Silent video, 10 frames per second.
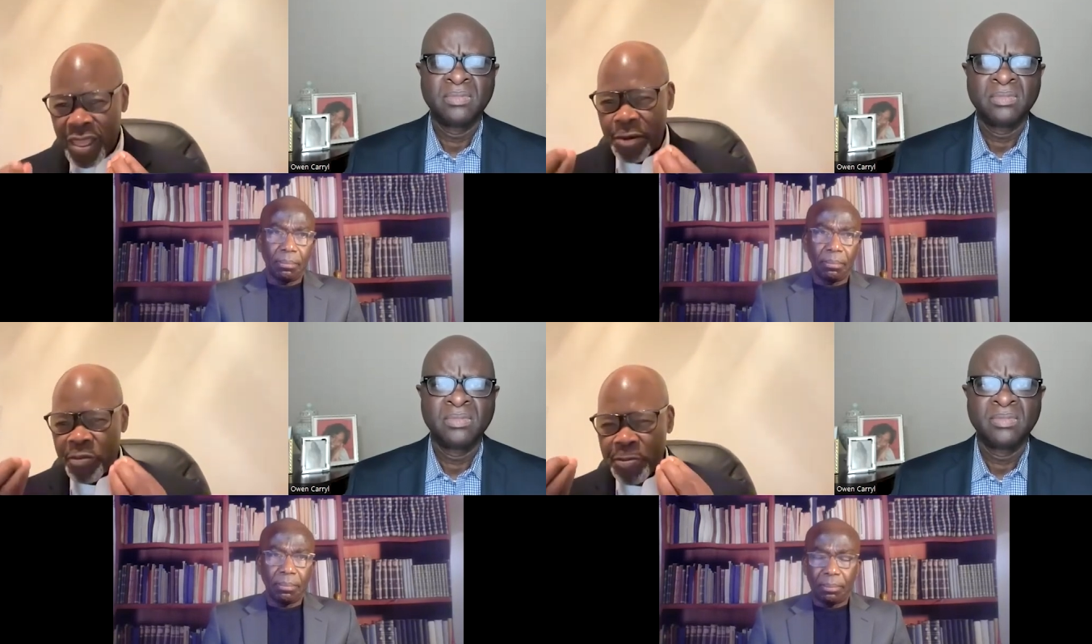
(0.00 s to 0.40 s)

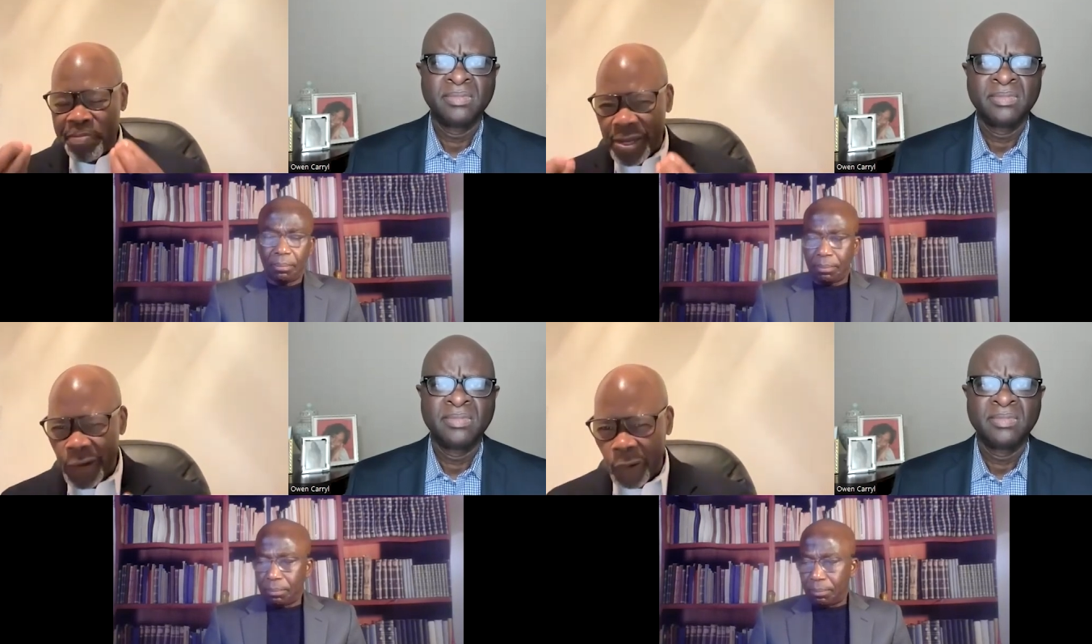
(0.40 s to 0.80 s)
Speaker 1: that we
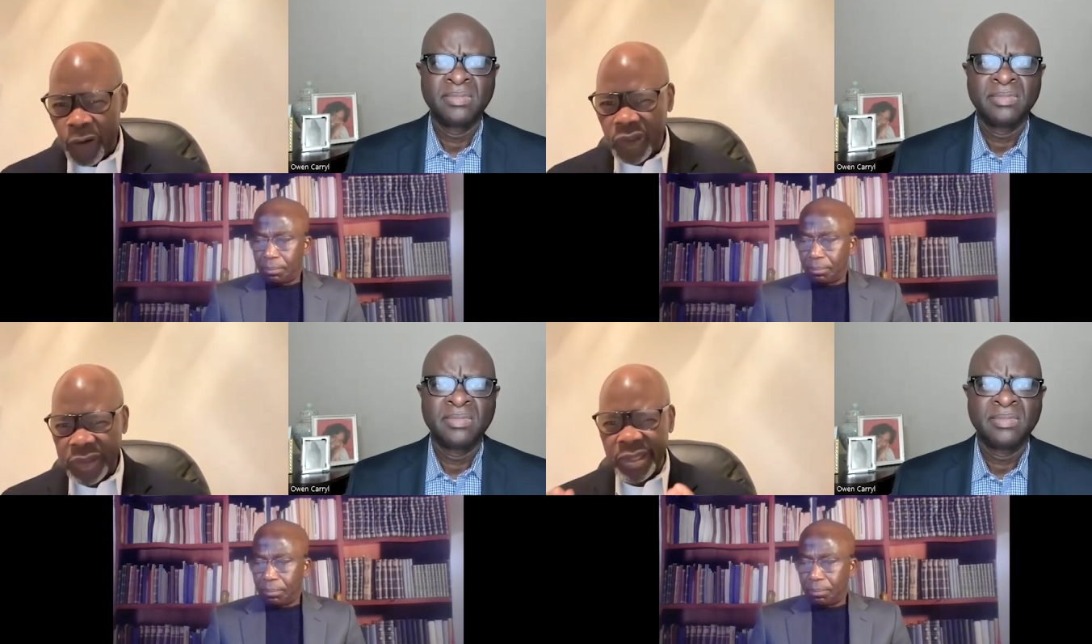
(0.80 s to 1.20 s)

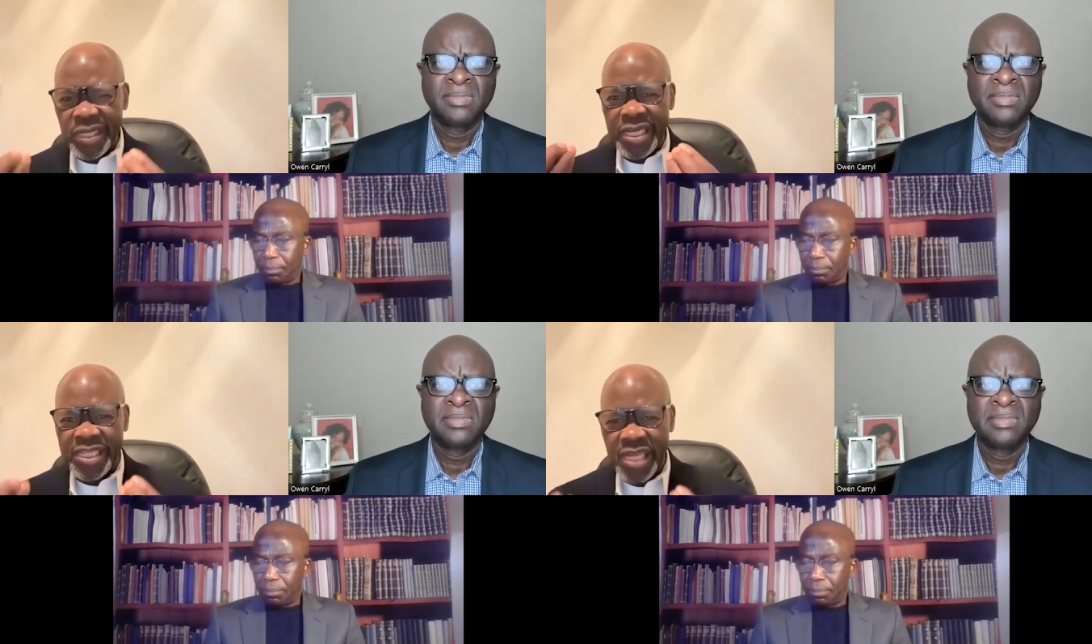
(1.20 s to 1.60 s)
belong
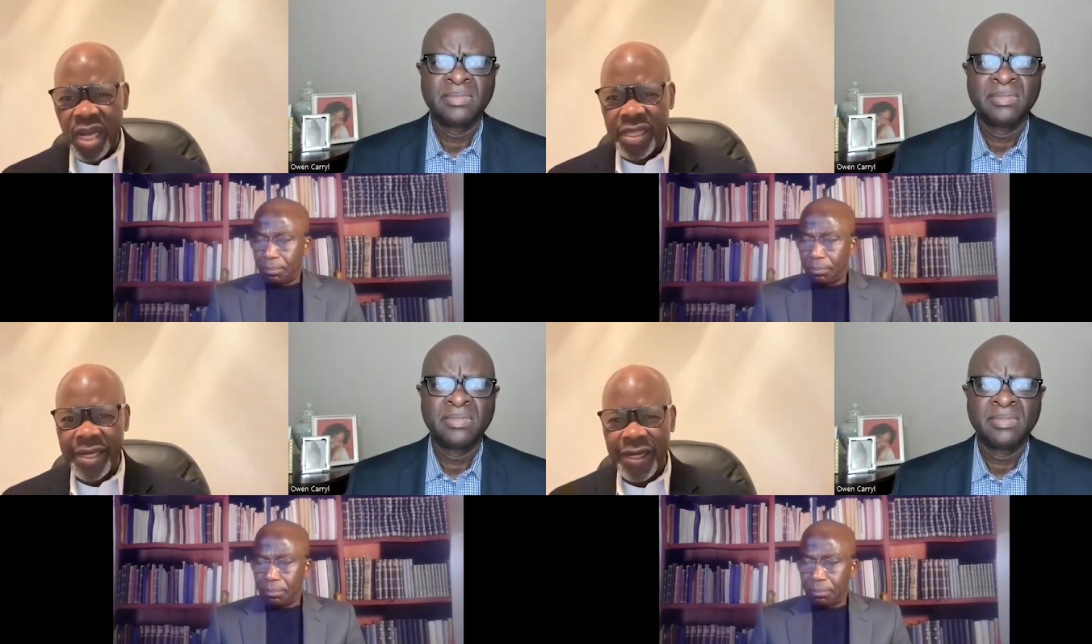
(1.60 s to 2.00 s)
to each
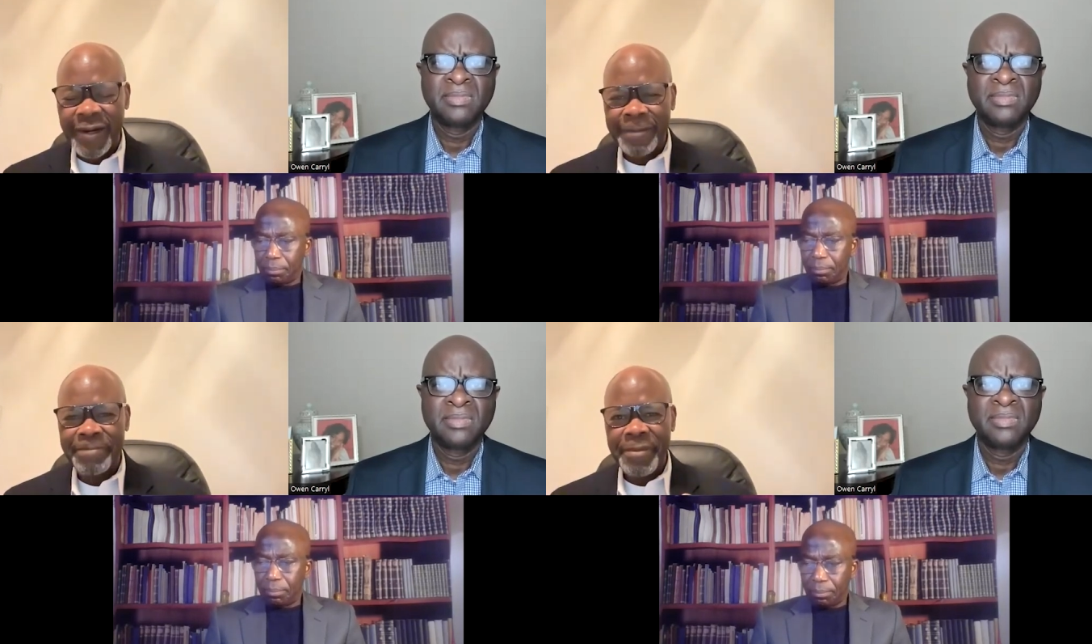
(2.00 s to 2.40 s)
other.
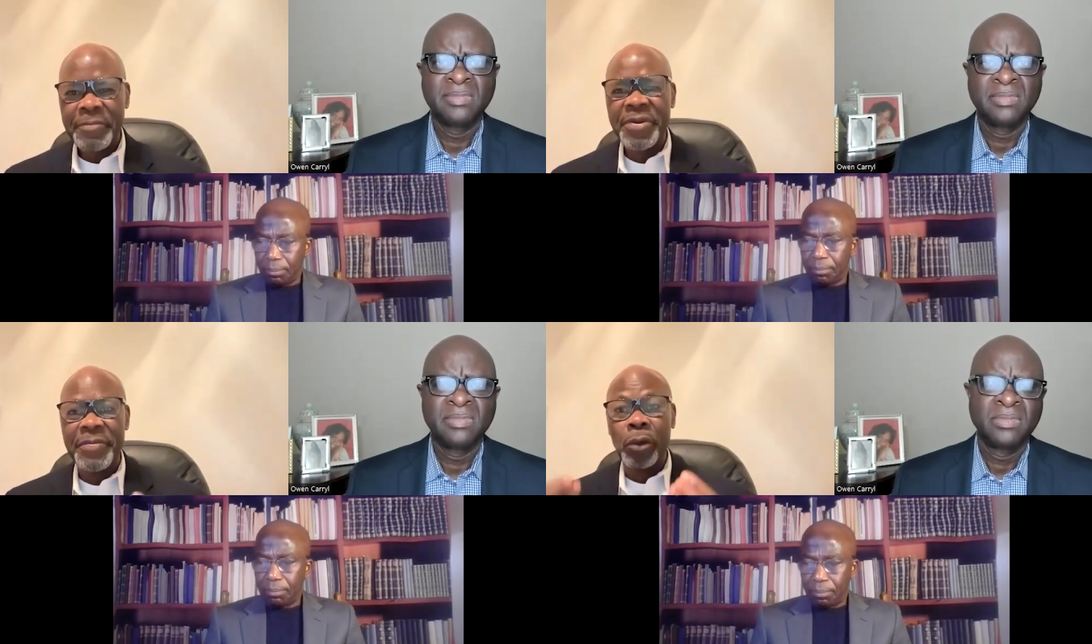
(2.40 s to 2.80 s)

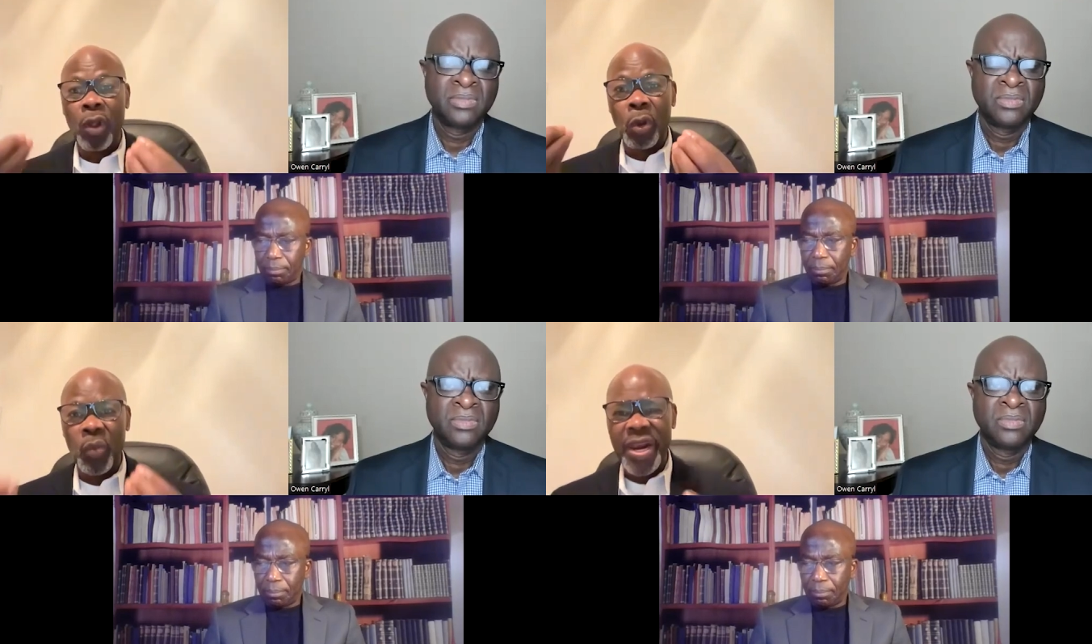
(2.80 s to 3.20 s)
We will
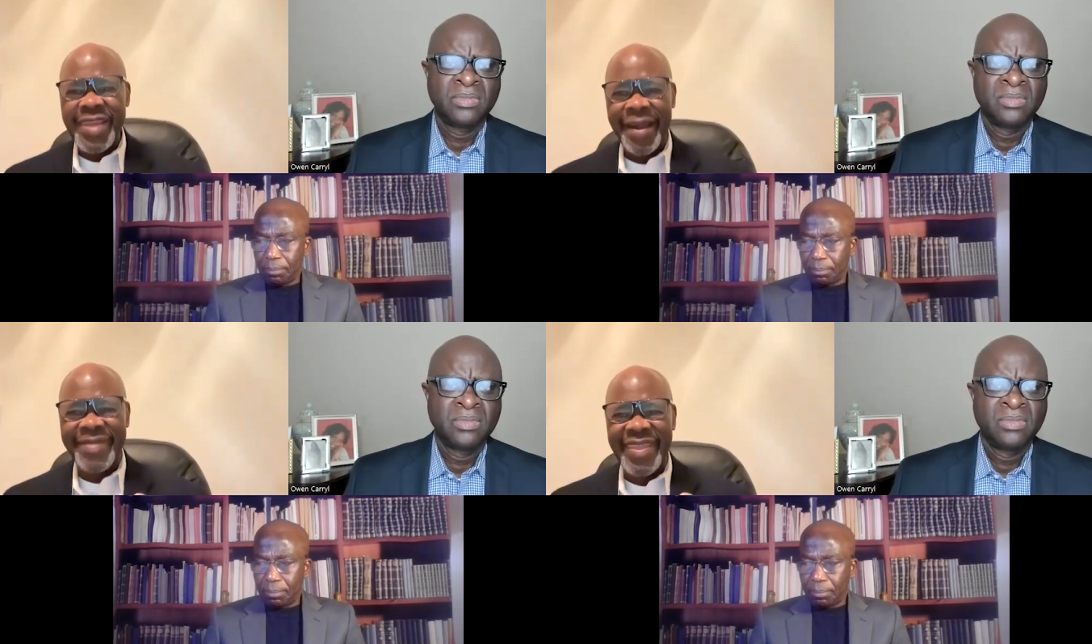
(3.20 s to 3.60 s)

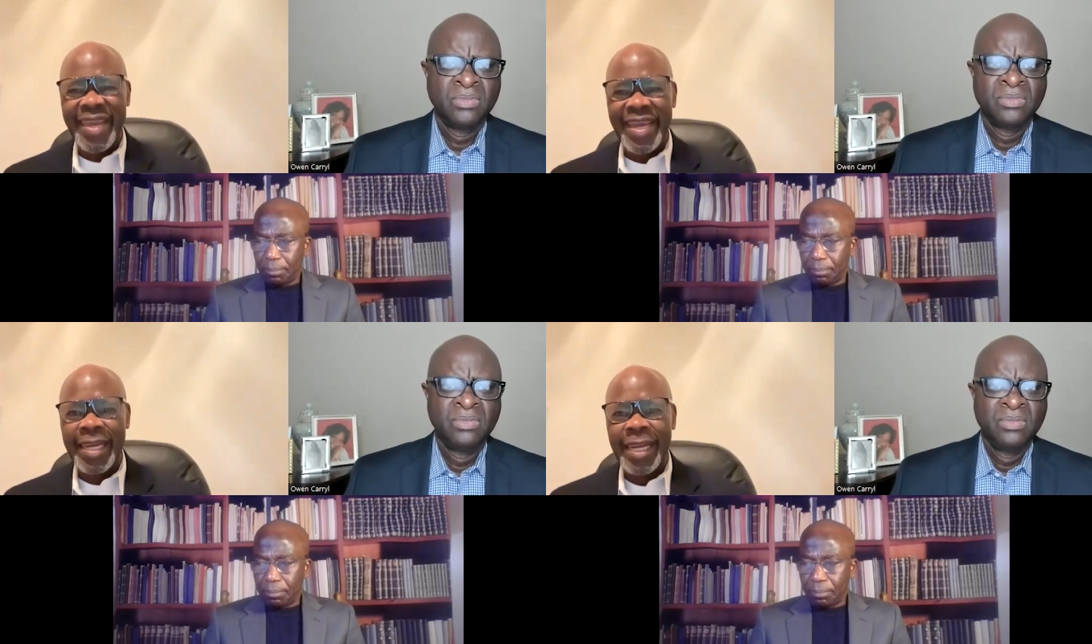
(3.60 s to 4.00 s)
already have
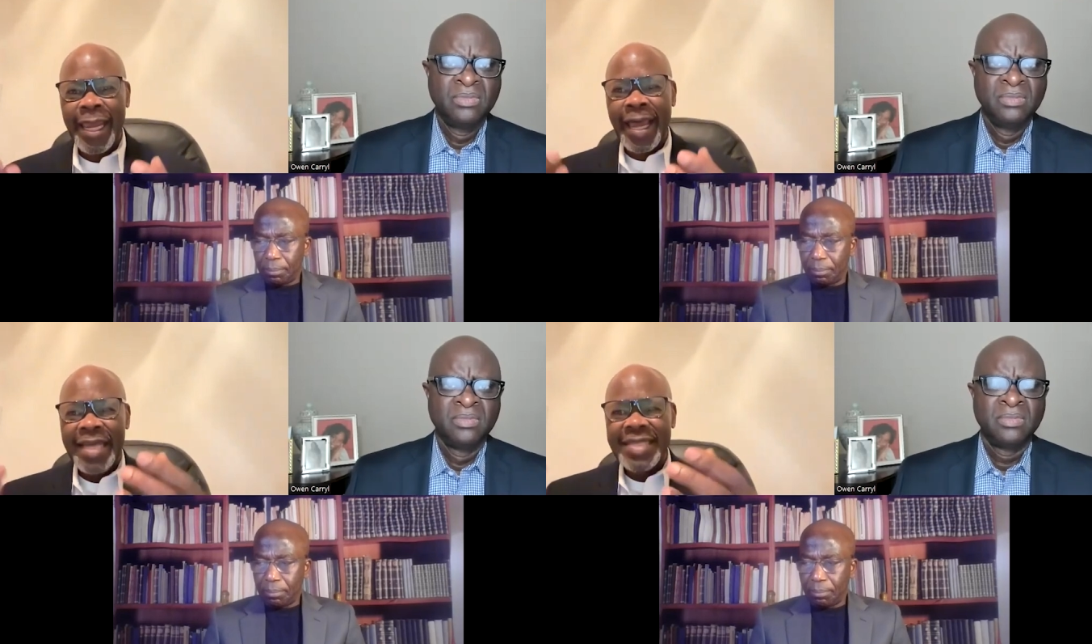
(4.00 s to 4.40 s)
taken a